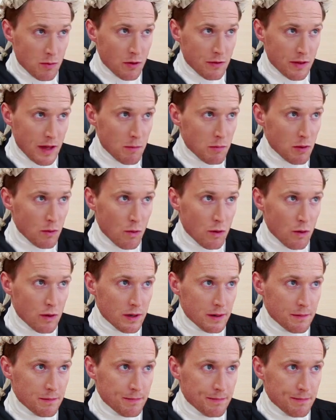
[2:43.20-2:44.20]
Suppose the
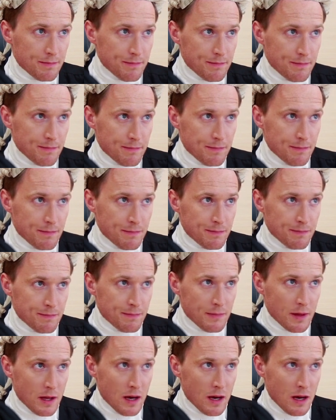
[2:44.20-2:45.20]
bribery relates
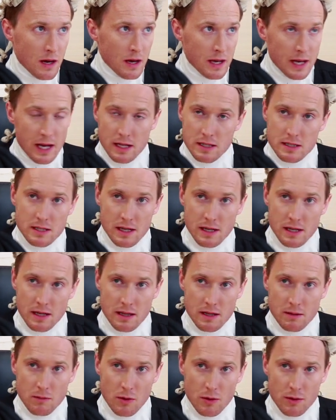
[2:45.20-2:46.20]
to a government
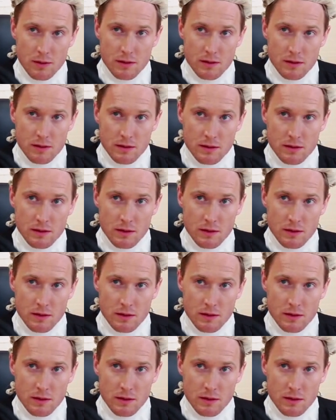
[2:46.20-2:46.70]
contract or proposal.